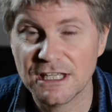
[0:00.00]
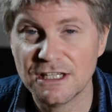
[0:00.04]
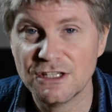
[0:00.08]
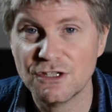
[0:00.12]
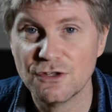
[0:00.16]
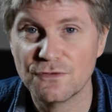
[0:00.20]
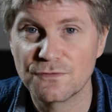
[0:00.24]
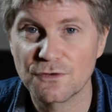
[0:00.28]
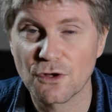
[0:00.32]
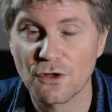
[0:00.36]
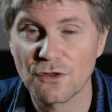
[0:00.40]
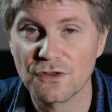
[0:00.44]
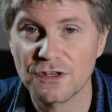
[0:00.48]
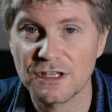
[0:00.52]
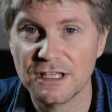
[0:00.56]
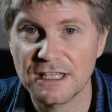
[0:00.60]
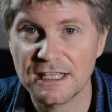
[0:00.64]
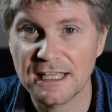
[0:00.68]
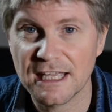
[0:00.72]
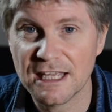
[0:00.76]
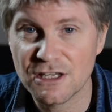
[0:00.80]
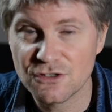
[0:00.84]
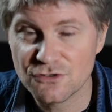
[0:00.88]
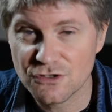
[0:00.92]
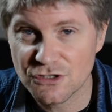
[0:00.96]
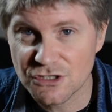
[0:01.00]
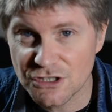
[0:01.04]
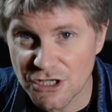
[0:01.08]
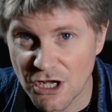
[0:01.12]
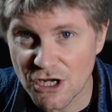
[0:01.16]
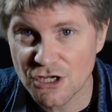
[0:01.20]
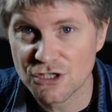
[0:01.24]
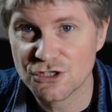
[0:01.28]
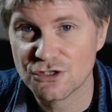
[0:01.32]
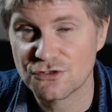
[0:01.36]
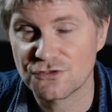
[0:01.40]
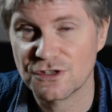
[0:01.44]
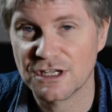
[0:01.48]
You've got the
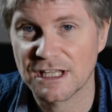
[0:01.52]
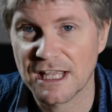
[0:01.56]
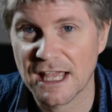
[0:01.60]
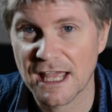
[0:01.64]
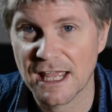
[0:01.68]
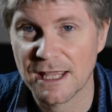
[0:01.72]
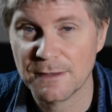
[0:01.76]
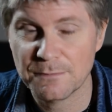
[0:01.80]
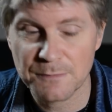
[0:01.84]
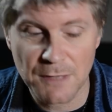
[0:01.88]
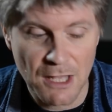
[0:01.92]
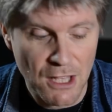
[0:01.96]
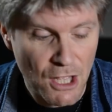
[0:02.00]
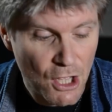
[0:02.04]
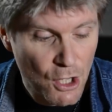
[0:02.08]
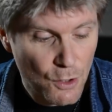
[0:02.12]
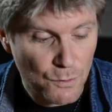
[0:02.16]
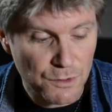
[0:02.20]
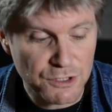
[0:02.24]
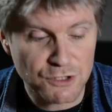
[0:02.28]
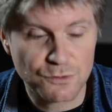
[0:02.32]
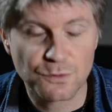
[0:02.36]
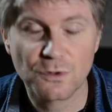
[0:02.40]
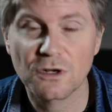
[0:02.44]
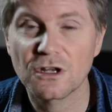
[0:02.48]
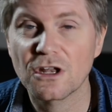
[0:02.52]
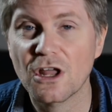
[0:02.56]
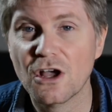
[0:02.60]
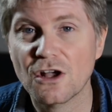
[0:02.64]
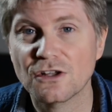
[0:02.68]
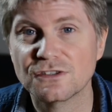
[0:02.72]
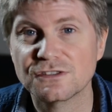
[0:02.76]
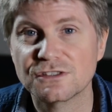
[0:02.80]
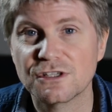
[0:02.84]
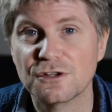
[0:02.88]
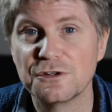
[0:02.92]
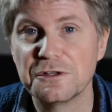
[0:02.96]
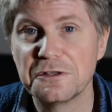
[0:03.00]
introductory game, which will
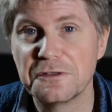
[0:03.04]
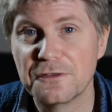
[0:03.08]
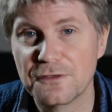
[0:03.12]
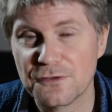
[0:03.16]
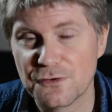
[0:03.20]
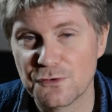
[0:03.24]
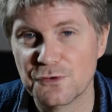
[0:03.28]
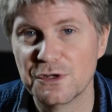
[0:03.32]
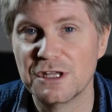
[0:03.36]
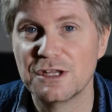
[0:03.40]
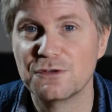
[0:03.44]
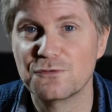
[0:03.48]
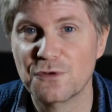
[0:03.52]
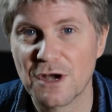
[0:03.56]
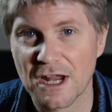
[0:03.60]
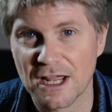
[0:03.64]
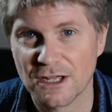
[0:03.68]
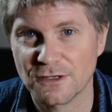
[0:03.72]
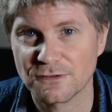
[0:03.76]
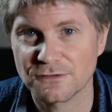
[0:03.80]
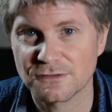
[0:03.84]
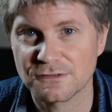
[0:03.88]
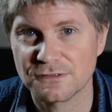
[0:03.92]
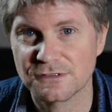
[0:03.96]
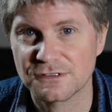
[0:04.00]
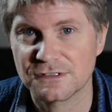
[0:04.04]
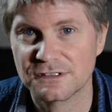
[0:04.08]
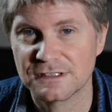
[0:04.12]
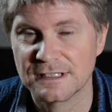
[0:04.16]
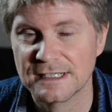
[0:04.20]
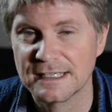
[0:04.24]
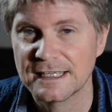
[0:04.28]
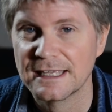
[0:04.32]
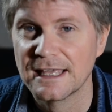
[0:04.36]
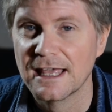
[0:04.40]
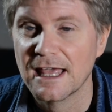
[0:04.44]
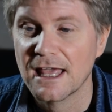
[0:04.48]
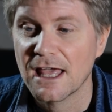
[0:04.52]
last only 3 rounds.
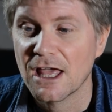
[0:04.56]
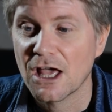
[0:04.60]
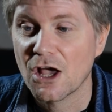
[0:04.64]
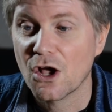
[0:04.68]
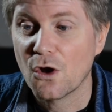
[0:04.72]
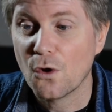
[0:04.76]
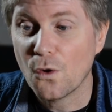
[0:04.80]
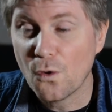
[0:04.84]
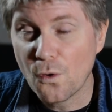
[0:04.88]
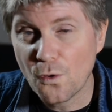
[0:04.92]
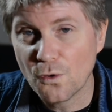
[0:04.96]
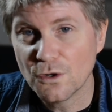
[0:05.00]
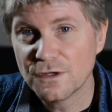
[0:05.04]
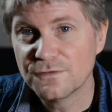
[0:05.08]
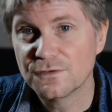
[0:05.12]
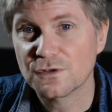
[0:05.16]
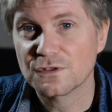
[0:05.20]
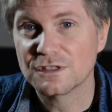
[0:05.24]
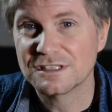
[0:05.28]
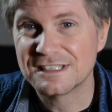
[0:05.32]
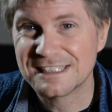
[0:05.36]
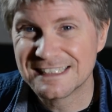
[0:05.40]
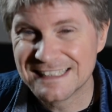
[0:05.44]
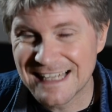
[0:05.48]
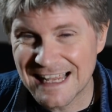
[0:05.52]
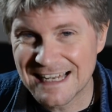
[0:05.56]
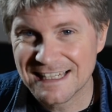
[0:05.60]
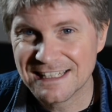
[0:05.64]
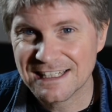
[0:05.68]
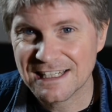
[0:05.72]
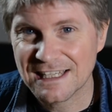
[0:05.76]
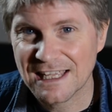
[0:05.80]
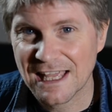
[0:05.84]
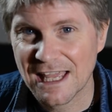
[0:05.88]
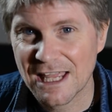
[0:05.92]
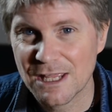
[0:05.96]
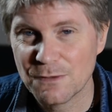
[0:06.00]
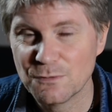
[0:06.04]
Or you've got the
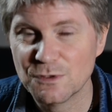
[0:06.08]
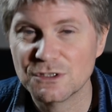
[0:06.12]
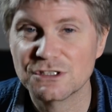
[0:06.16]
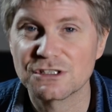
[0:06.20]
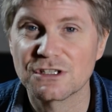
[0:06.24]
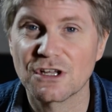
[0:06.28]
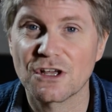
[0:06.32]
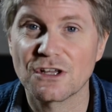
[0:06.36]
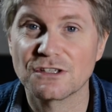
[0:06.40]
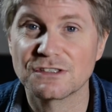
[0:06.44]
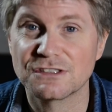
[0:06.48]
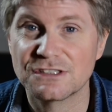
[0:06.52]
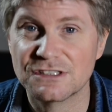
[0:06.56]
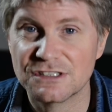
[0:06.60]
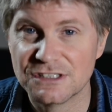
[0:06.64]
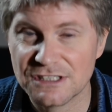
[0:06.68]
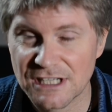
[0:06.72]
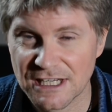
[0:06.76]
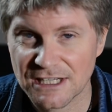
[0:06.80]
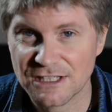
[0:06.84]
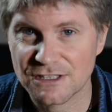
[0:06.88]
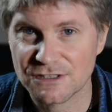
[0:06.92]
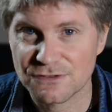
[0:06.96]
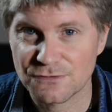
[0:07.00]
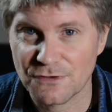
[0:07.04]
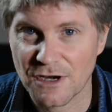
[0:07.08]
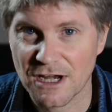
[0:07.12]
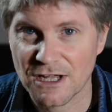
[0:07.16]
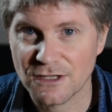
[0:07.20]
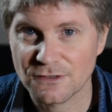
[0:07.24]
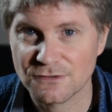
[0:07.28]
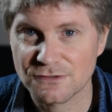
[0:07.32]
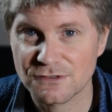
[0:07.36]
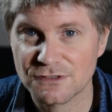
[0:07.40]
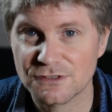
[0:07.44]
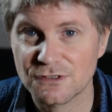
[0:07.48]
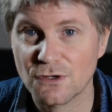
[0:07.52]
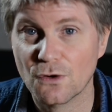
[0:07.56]
standard game, which lasts 6
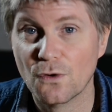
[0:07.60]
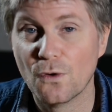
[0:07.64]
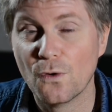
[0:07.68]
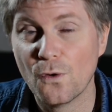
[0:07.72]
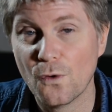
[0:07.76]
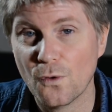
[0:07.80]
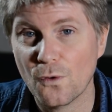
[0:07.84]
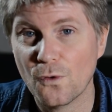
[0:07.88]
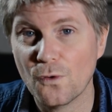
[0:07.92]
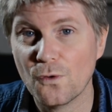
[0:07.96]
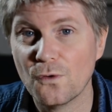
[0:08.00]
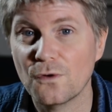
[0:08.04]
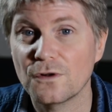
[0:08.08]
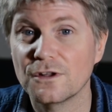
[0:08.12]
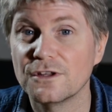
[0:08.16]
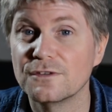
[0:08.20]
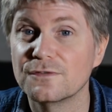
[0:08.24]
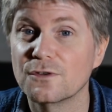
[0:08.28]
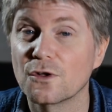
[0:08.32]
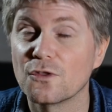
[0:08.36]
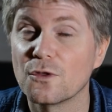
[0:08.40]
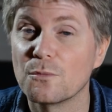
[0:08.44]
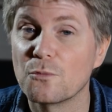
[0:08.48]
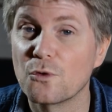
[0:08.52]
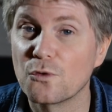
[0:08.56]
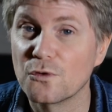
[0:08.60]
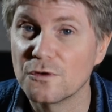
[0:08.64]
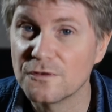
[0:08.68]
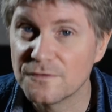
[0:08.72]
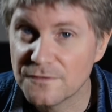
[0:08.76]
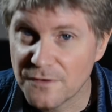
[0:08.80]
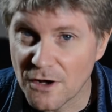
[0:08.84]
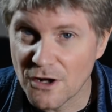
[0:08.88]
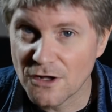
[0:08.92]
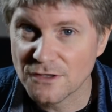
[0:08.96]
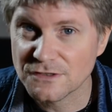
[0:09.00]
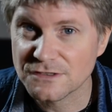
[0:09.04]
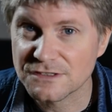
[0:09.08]
rounds. Or you've got the more
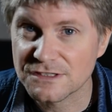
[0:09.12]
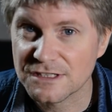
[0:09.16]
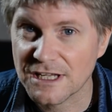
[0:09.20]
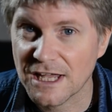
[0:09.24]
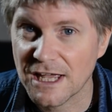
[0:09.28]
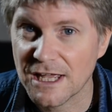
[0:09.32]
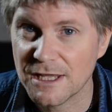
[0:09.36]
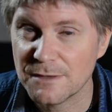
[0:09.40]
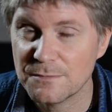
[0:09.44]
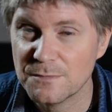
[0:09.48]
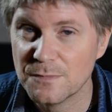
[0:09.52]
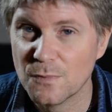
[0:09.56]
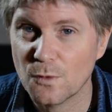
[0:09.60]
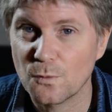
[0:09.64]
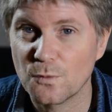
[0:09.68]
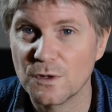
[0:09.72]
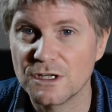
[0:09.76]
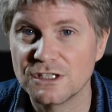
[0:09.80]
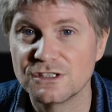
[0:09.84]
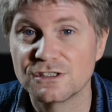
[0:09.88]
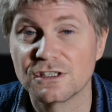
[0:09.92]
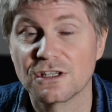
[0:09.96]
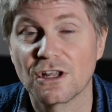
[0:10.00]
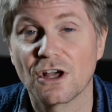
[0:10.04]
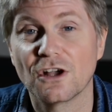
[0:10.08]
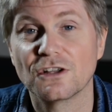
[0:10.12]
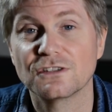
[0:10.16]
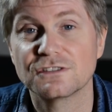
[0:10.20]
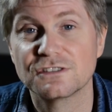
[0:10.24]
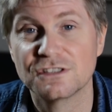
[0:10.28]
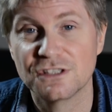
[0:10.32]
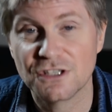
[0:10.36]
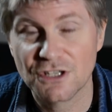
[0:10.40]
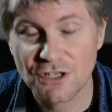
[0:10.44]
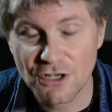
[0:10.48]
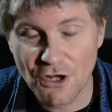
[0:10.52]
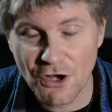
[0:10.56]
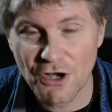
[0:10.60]
advanced game, which lasts
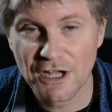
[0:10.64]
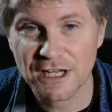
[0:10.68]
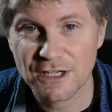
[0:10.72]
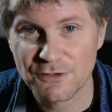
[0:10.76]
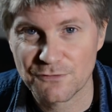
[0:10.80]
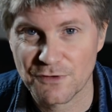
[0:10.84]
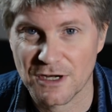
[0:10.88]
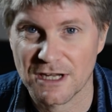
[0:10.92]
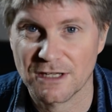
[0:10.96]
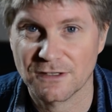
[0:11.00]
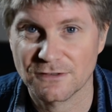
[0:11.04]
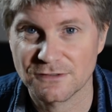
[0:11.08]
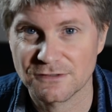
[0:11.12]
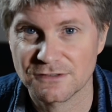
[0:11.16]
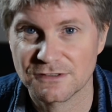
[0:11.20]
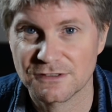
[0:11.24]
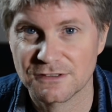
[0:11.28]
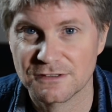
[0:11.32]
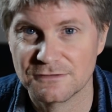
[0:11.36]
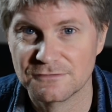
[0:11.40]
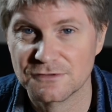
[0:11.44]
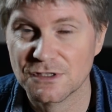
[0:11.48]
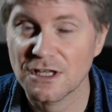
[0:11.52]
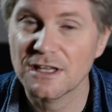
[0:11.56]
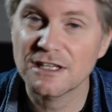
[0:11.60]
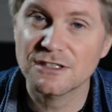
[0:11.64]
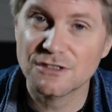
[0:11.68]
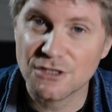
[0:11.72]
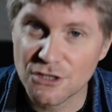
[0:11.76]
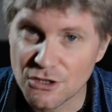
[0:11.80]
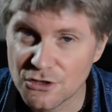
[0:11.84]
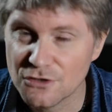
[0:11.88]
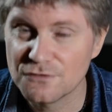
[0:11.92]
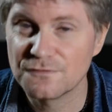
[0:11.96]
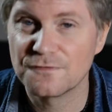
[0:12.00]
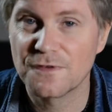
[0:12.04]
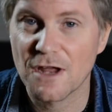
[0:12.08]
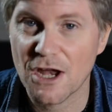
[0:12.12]
9 rounds. So there's a
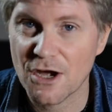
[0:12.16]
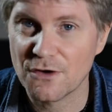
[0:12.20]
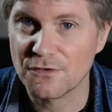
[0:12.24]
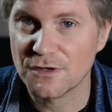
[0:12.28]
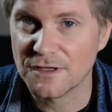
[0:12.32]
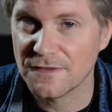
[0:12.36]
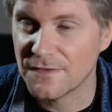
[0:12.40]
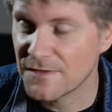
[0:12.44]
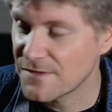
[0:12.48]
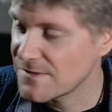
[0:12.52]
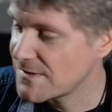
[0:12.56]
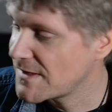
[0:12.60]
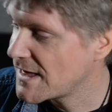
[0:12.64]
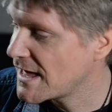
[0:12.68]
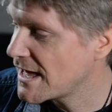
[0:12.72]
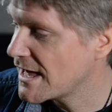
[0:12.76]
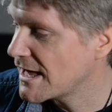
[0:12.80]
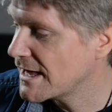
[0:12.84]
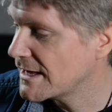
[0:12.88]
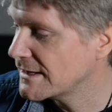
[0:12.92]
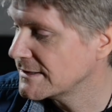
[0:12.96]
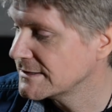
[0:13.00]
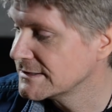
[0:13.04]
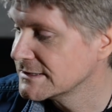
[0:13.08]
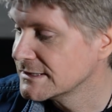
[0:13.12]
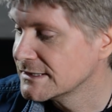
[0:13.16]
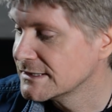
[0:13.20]
good variant there.